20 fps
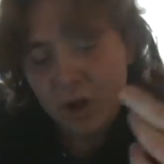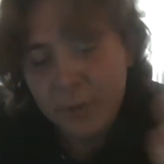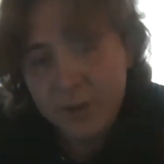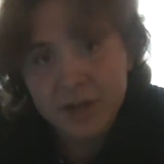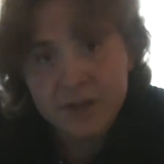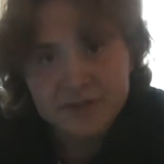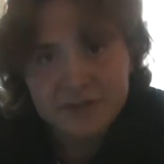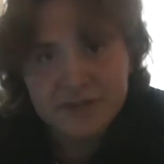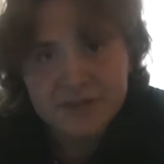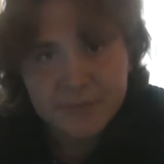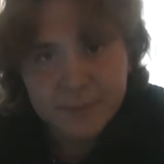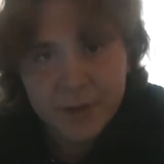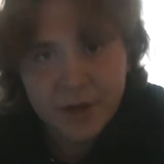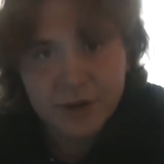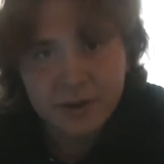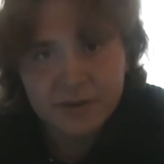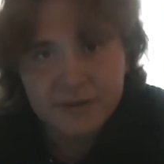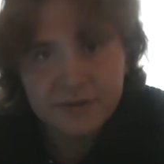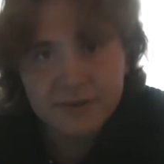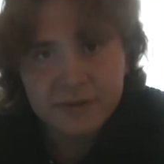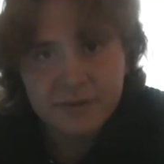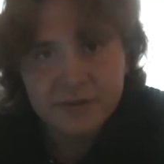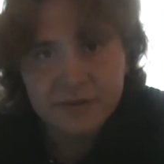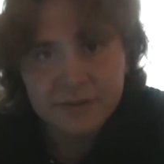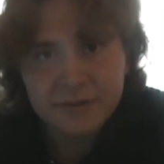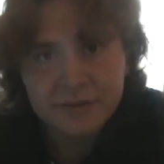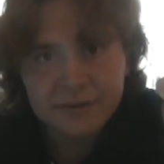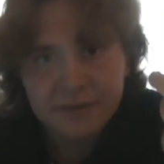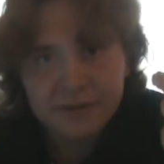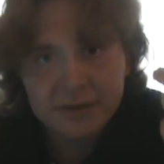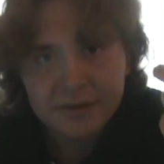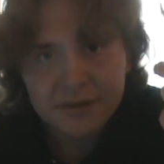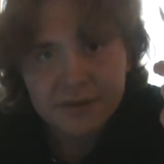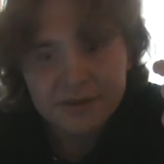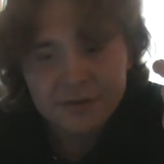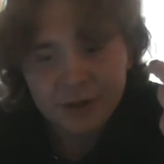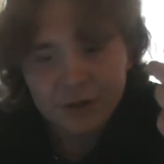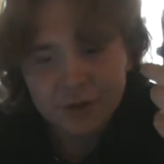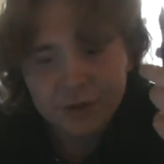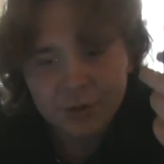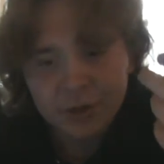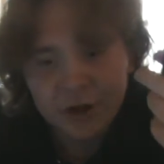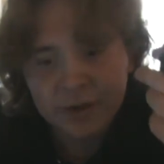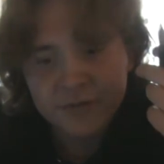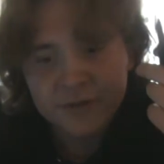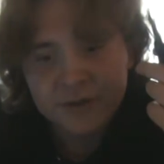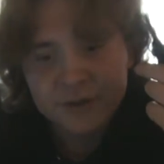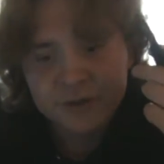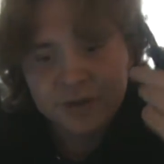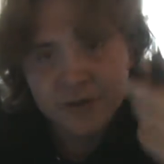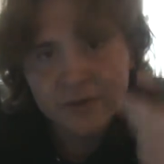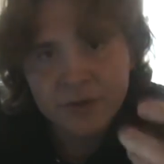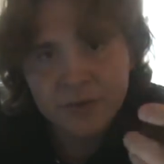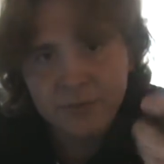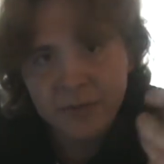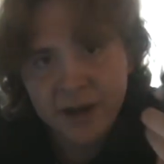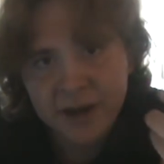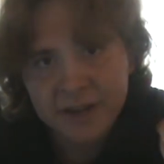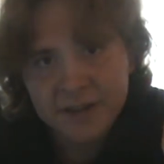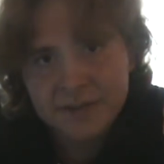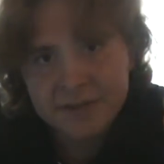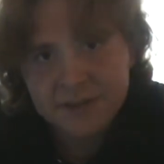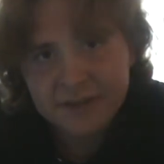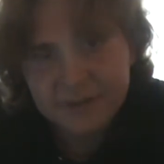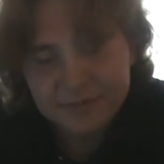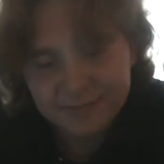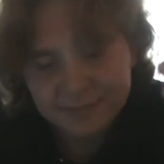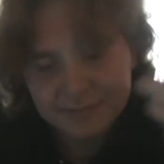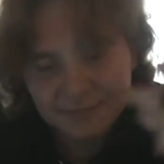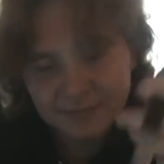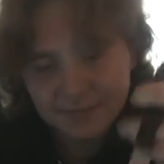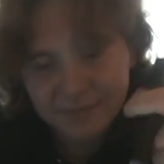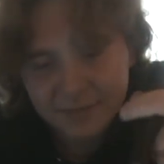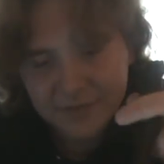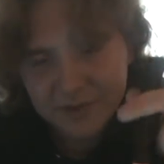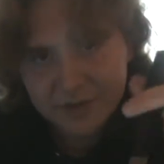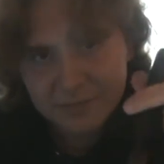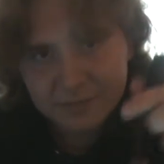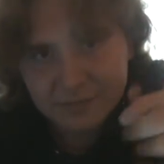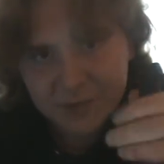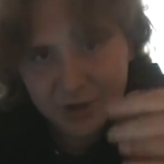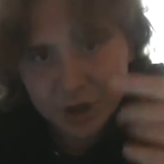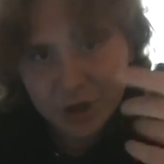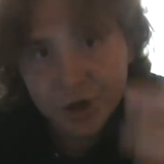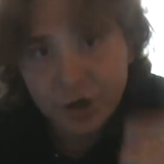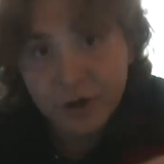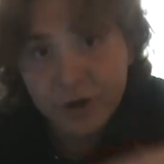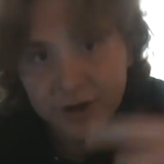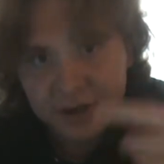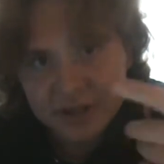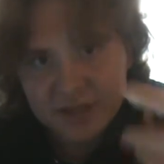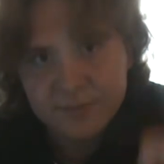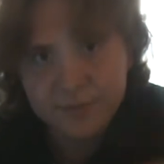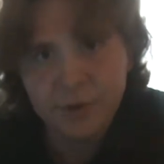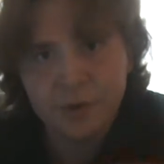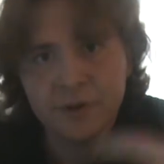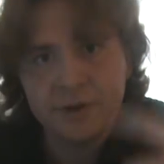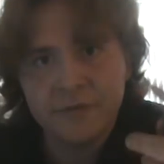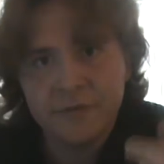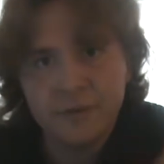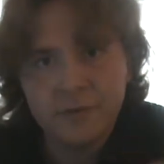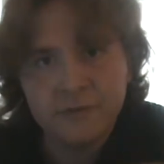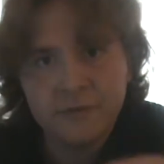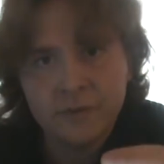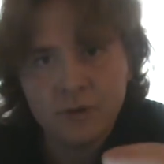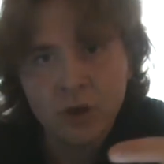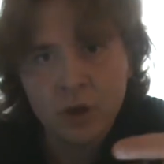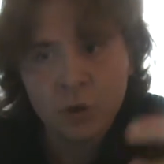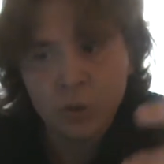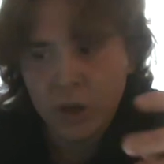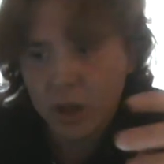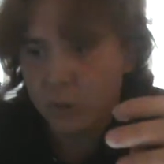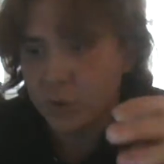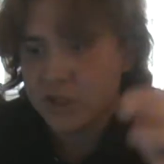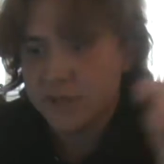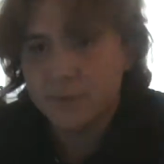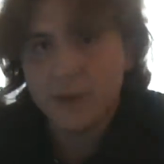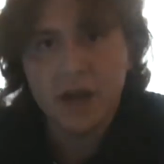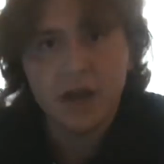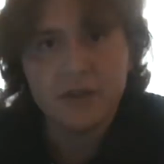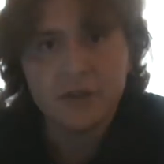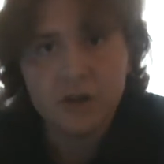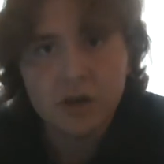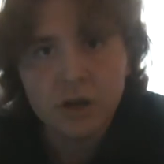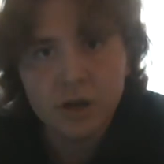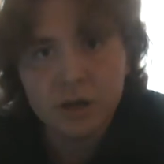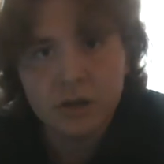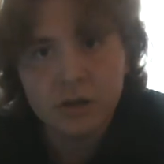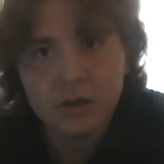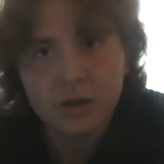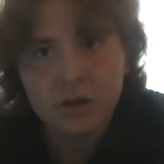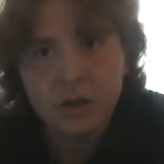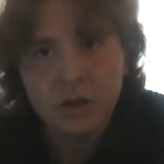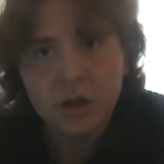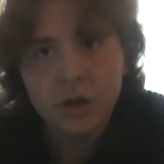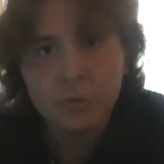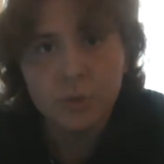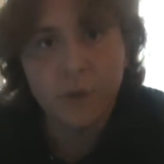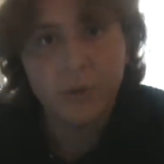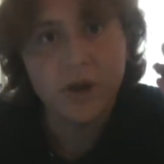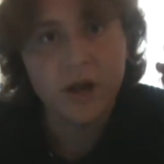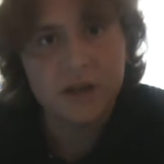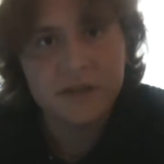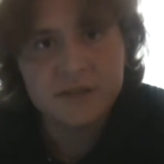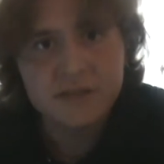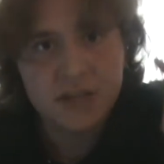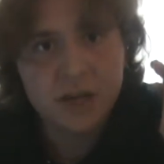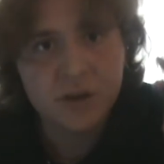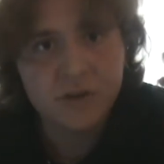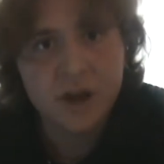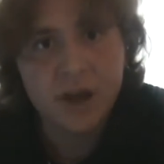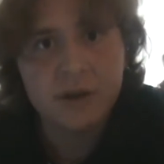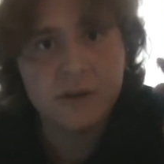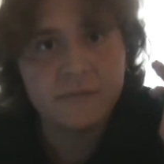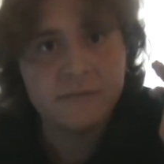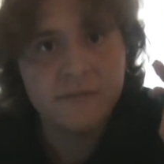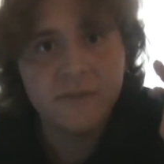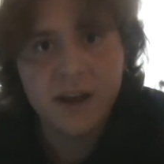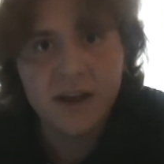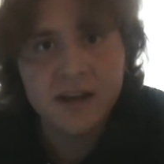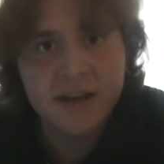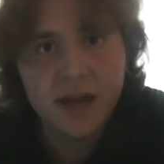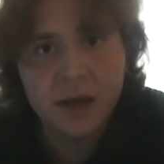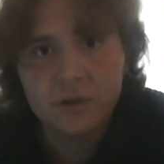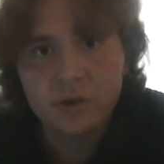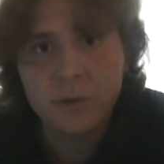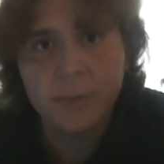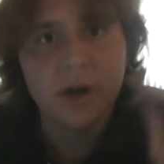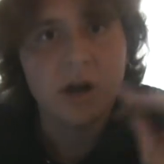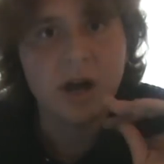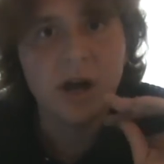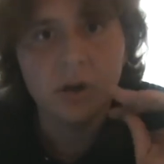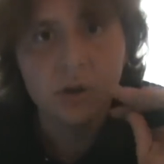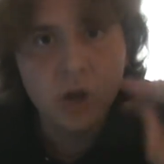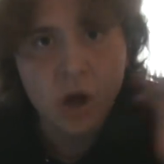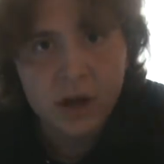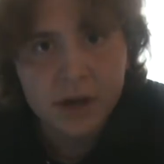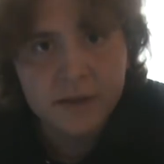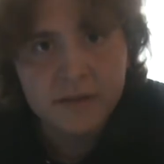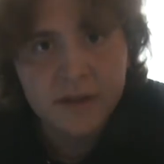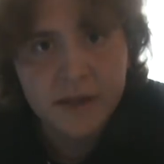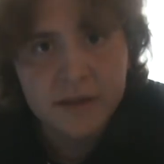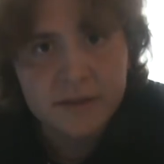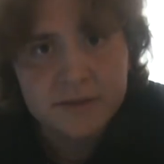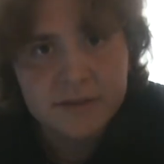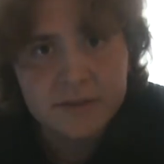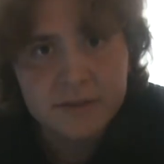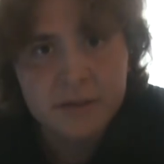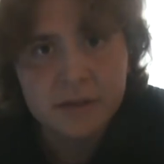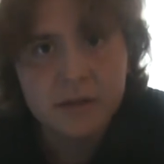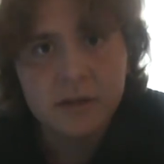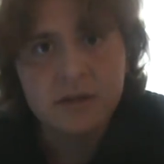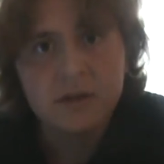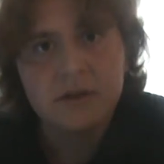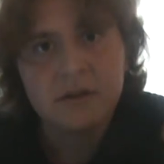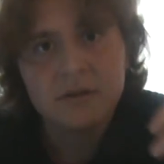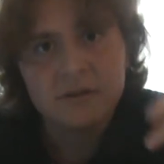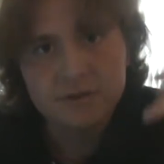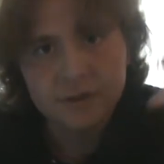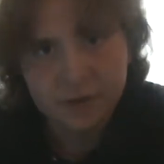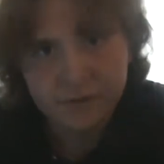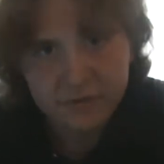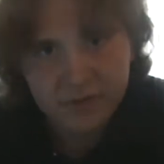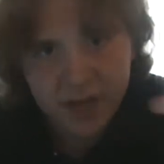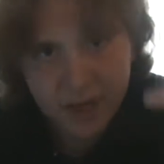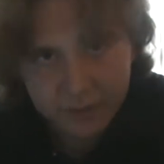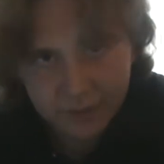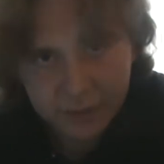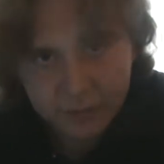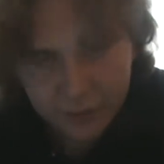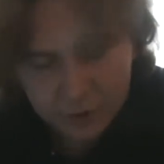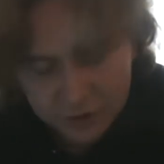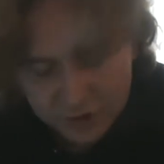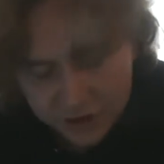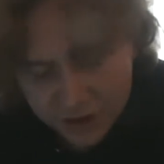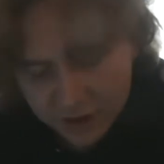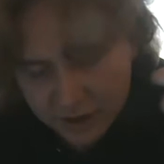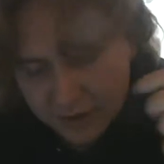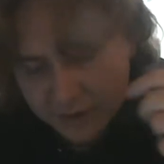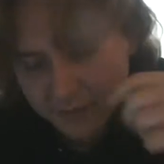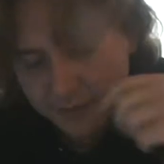because the spirit is all too often driven by its curious motive of, well, what's behind the curtain? Well, we gotta stick around and find out, no matter how long it takes sort of type of bullshit.